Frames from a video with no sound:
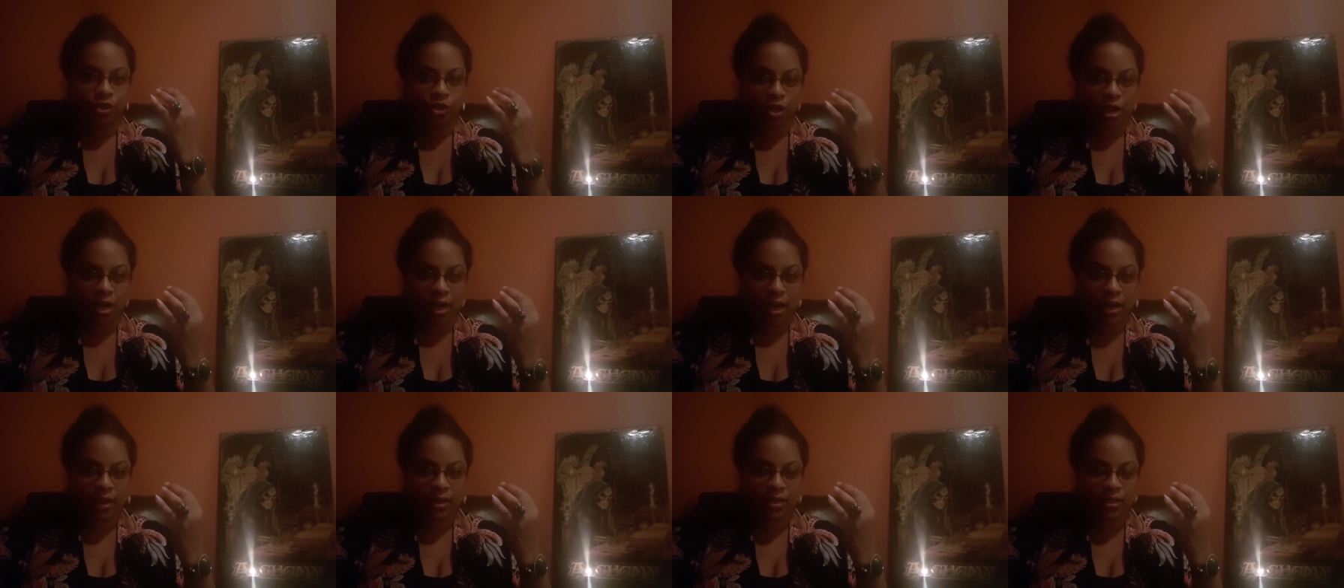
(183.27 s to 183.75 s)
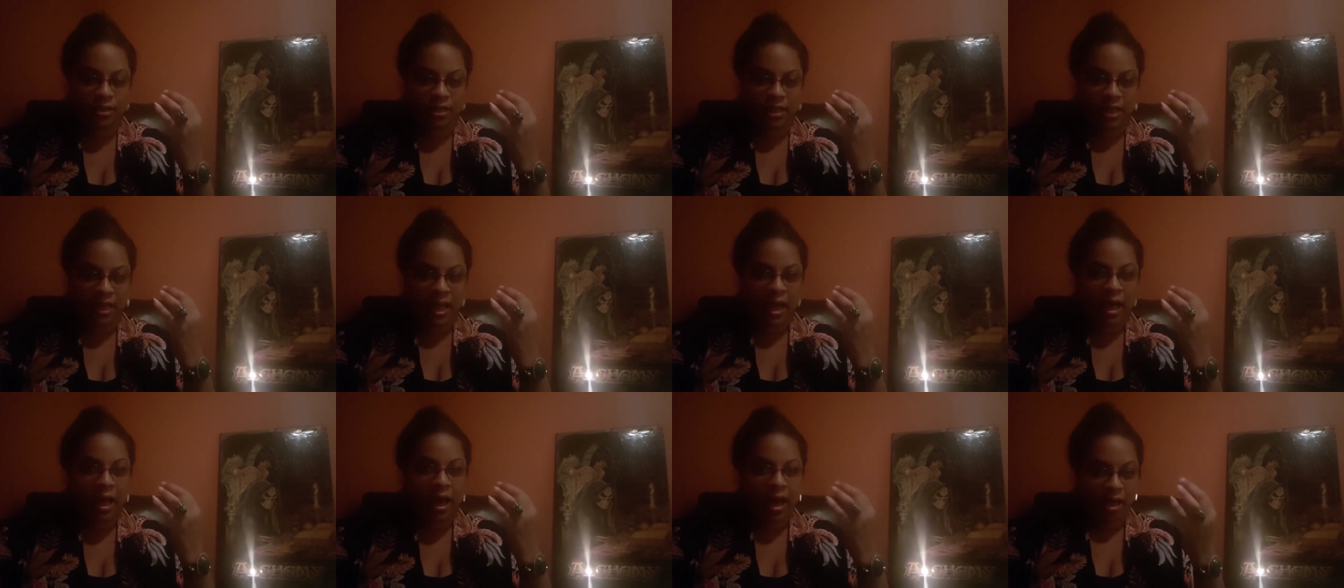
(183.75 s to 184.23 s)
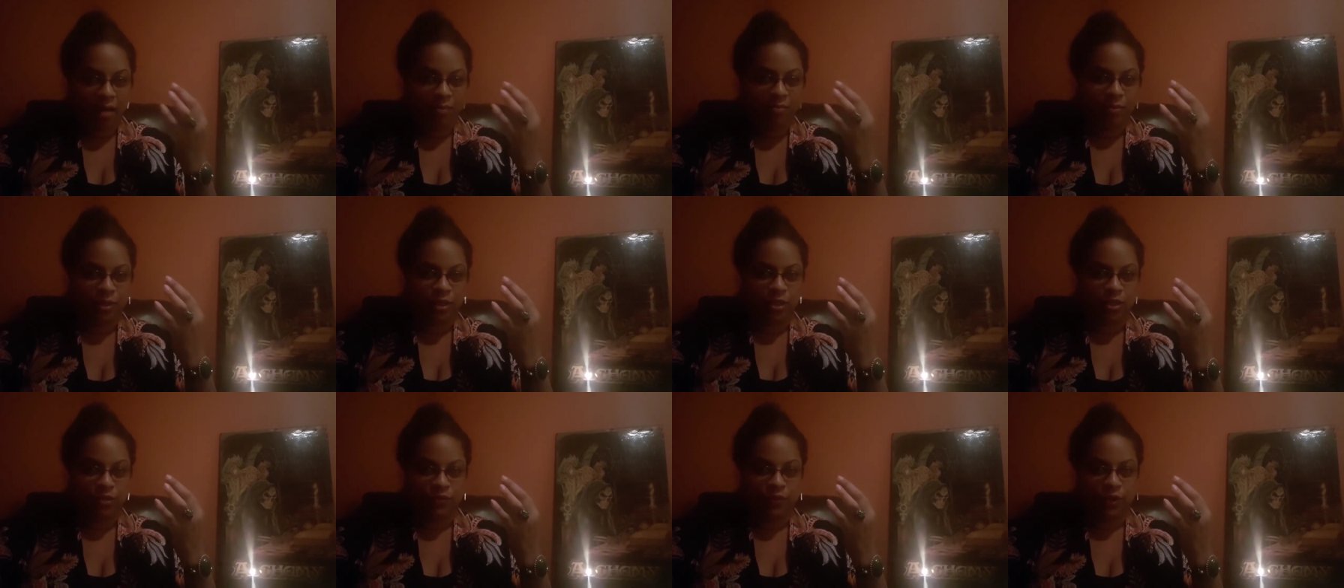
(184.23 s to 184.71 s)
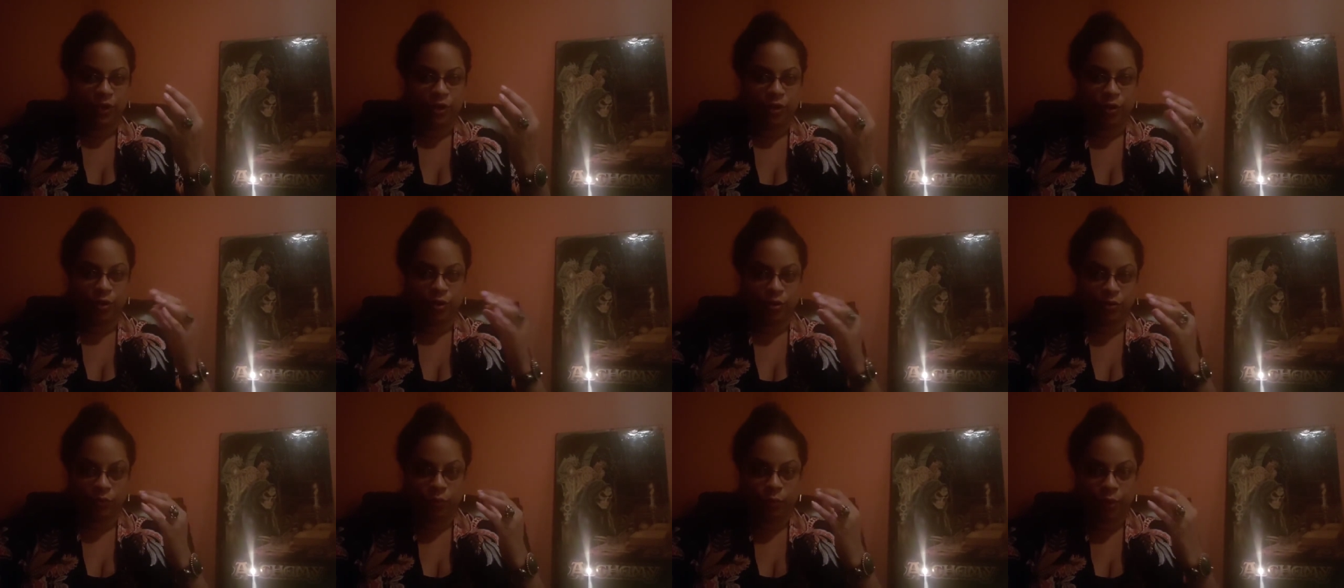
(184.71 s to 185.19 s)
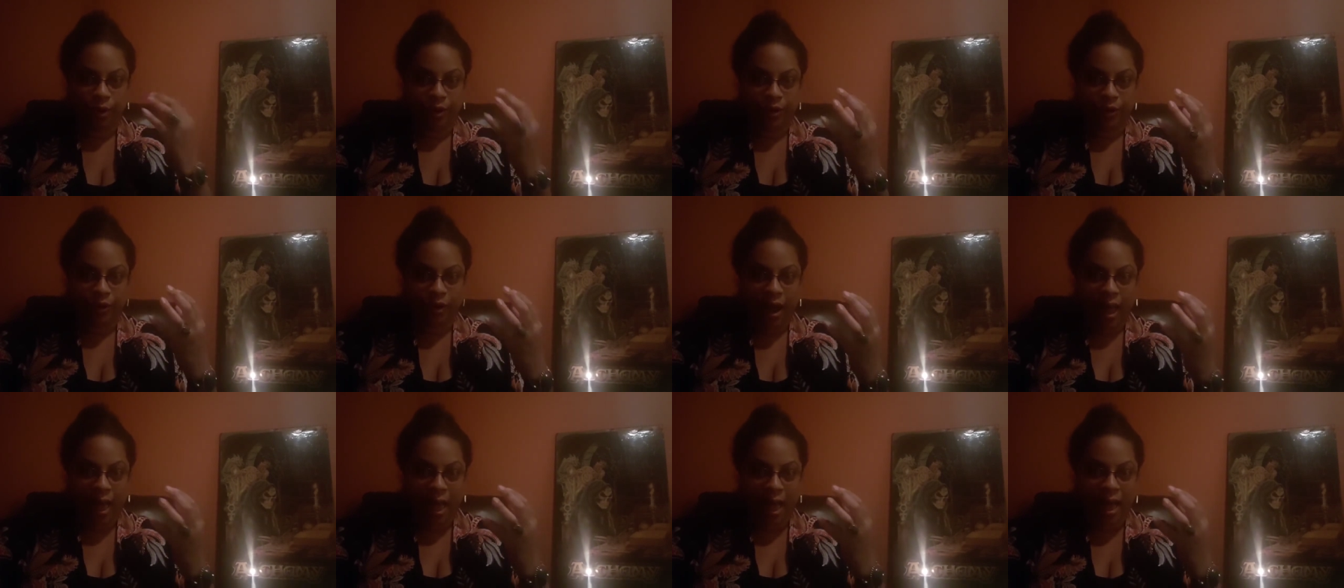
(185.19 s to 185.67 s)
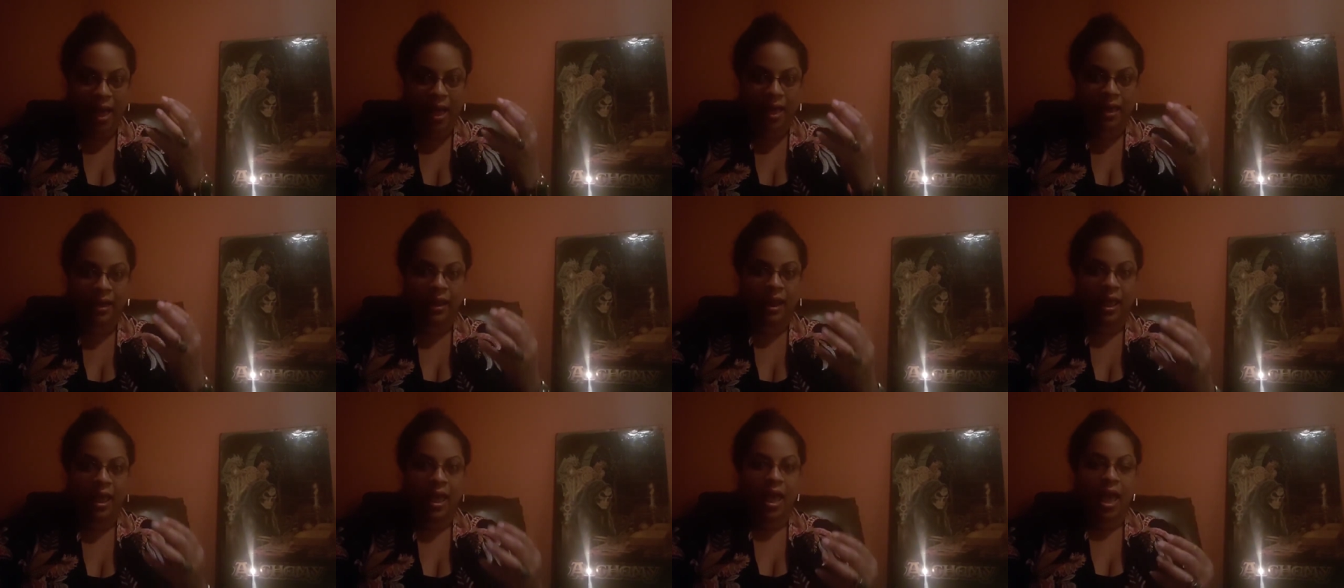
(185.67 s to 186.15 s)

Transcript: change the atmosphere of where you're at,